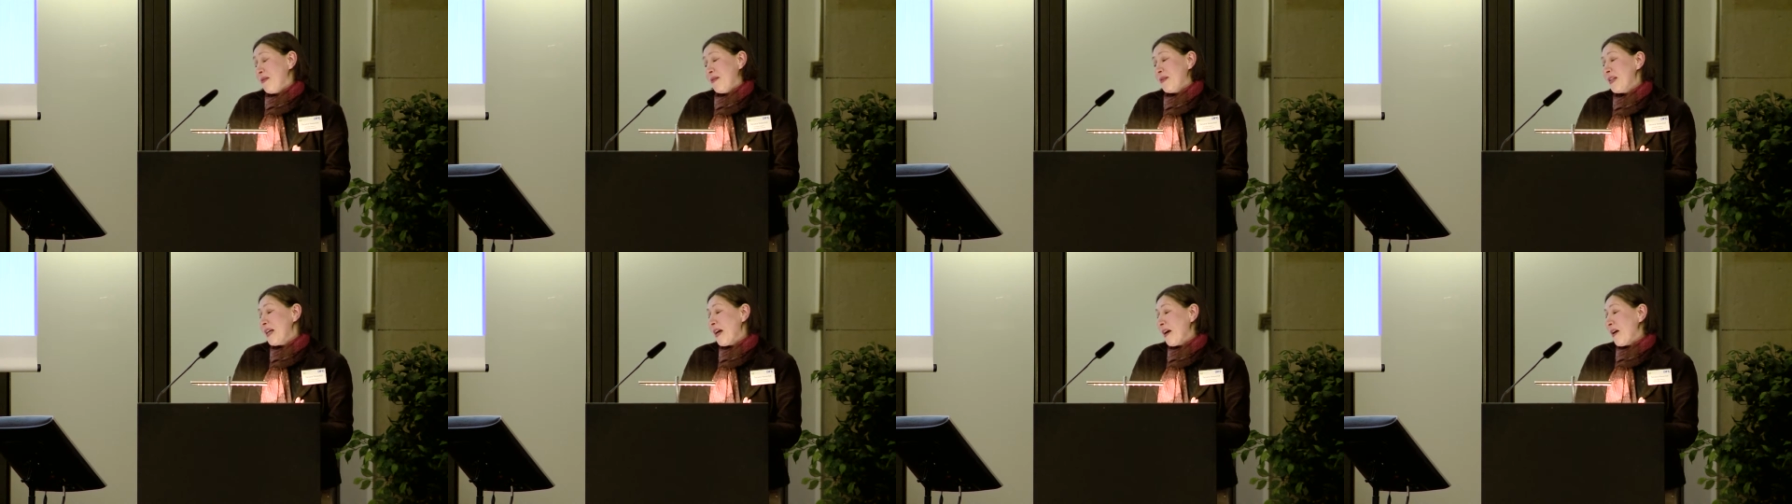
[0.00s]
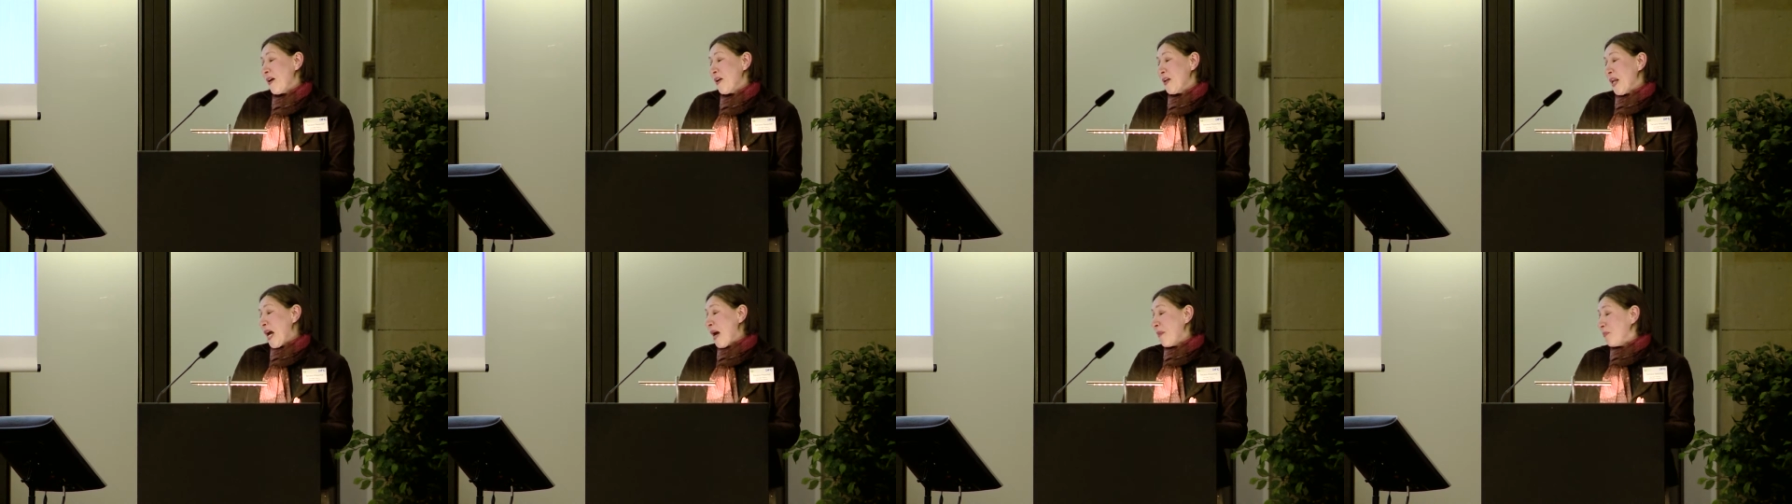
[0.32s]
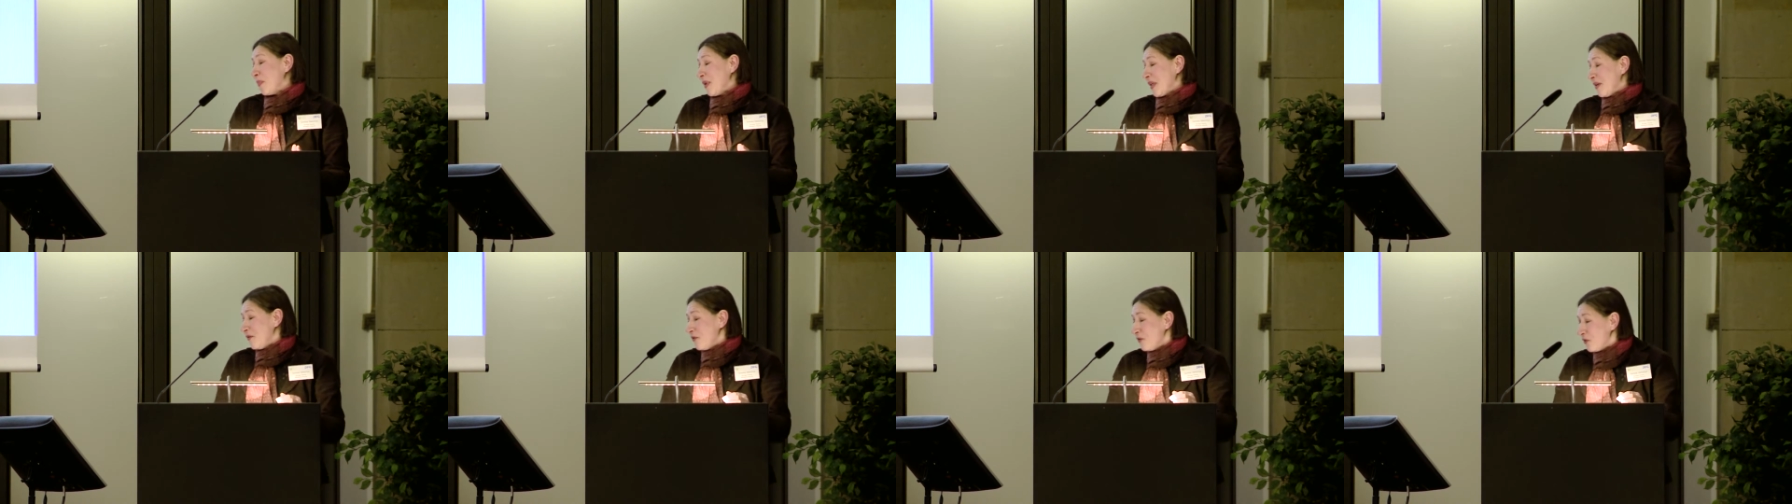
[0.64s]
yeah,
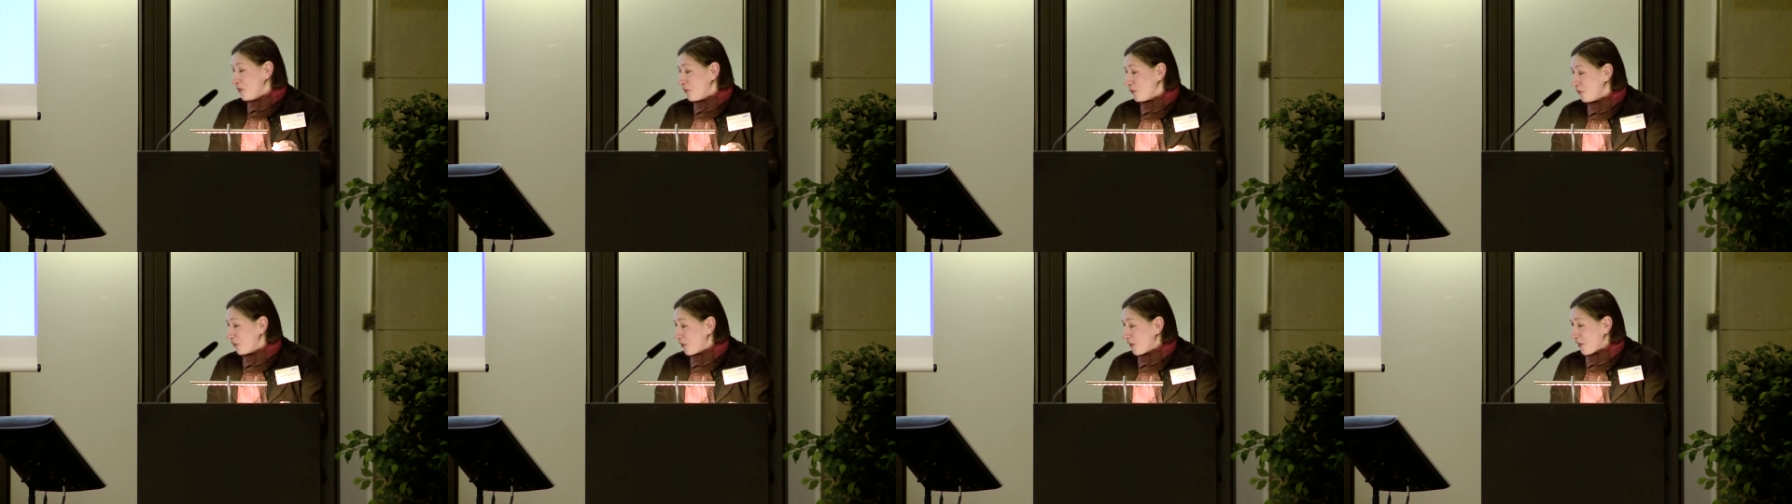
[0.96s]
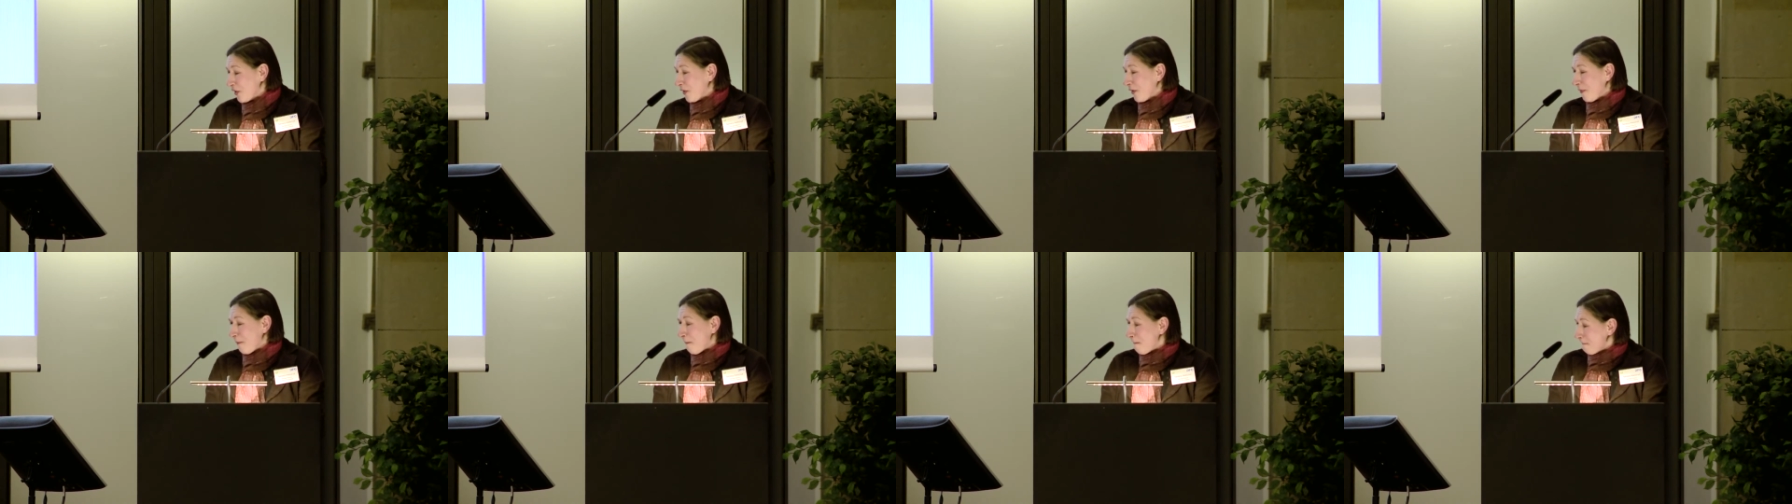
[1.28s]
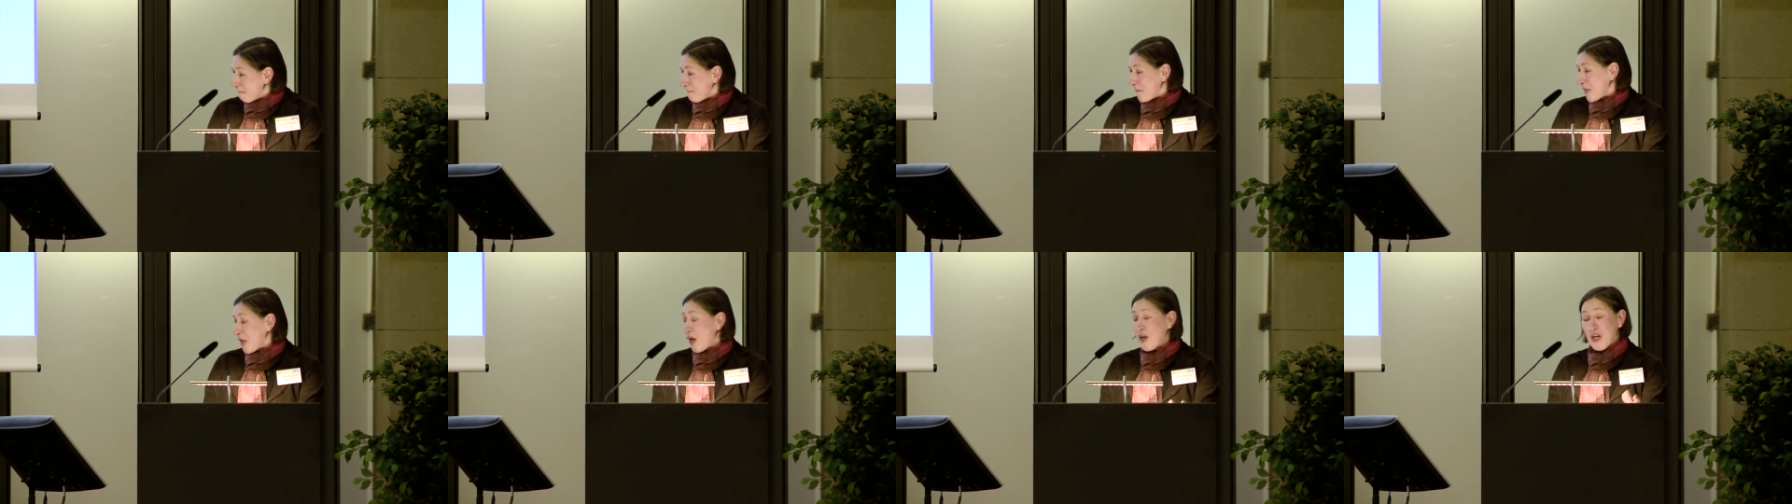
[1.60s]
unhappy, uh,
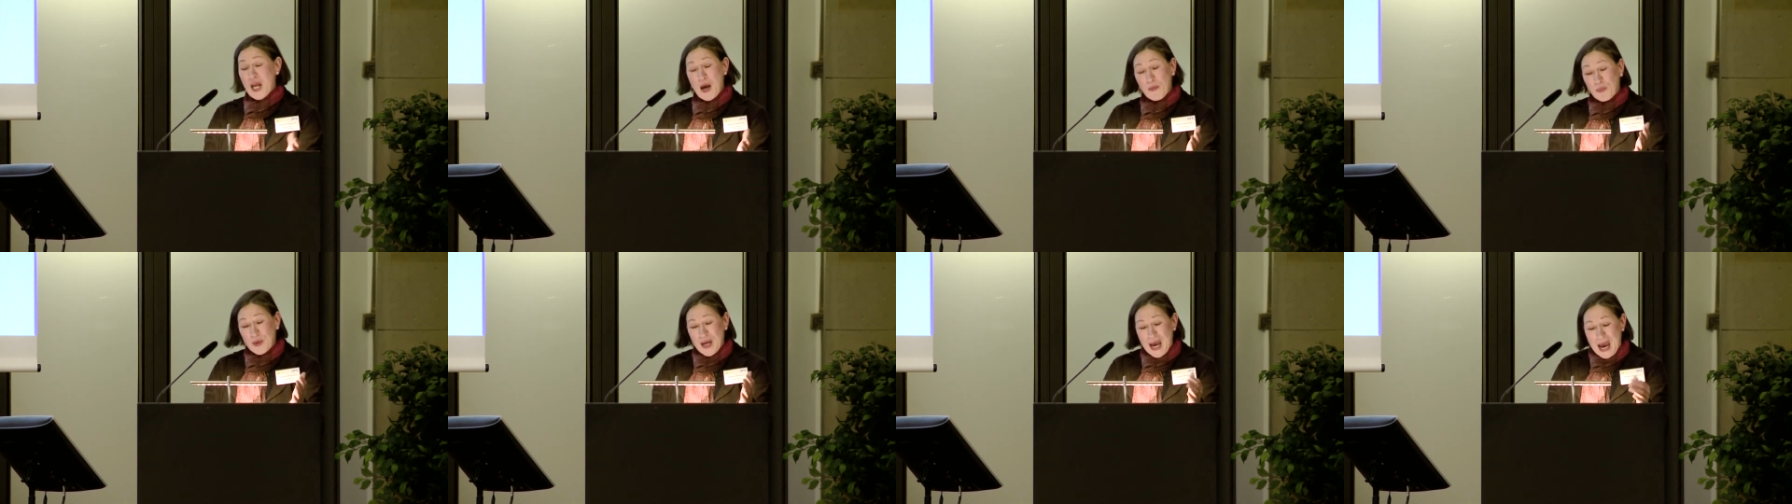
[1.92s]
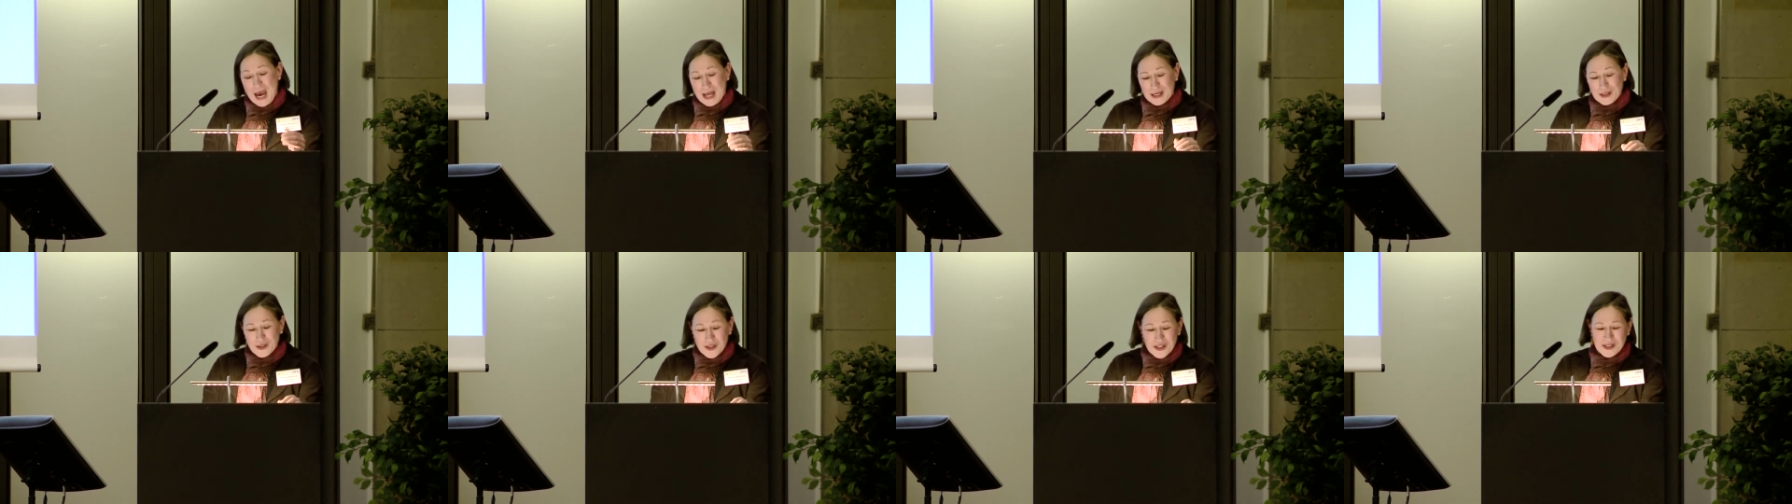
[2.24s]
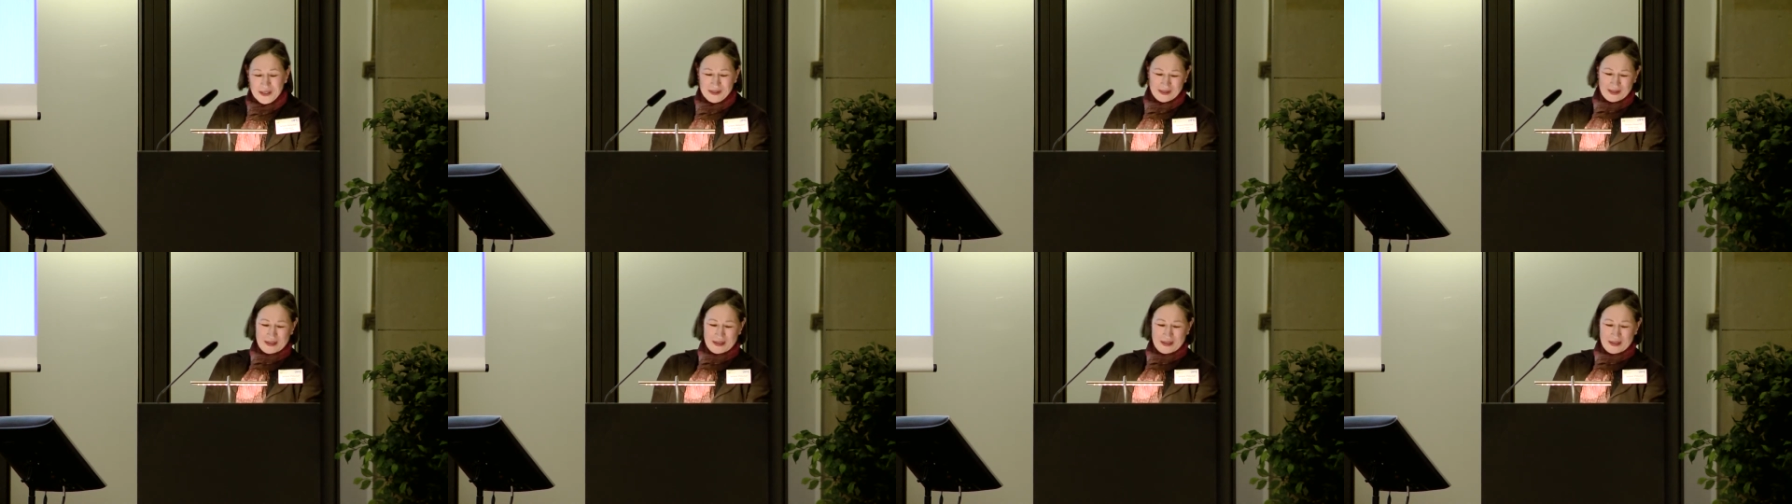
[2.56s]
unhappy end.